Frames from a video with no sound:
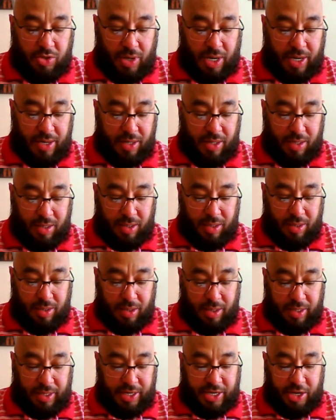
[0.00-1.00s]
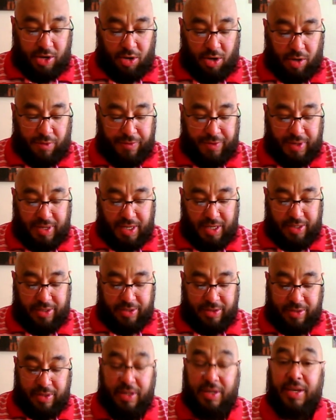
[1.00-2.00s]
try to get off of
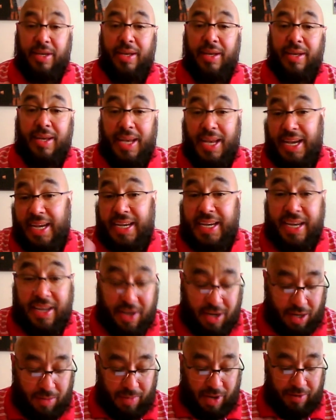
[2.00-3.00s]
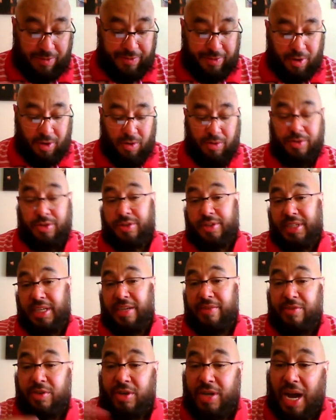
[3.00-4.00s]
this and get on my phone to
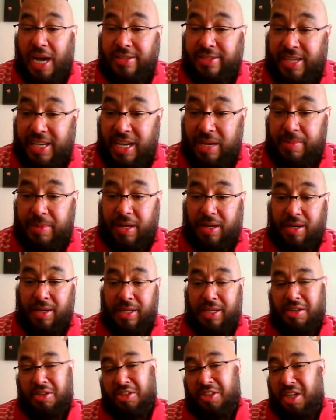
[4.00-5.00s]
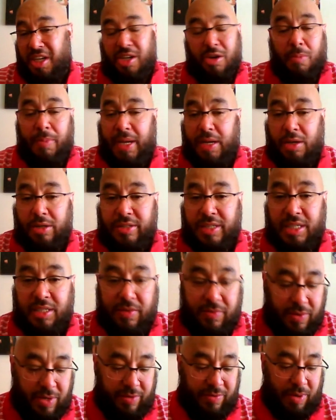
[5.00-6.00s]
see if you guys can hear me clearly. It don't make no
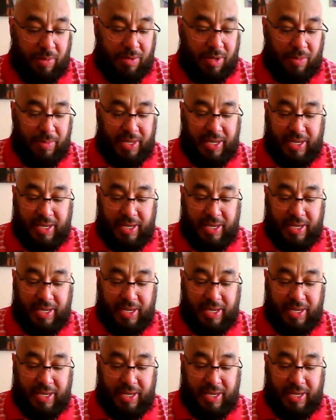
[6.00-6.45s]
sense if I'm.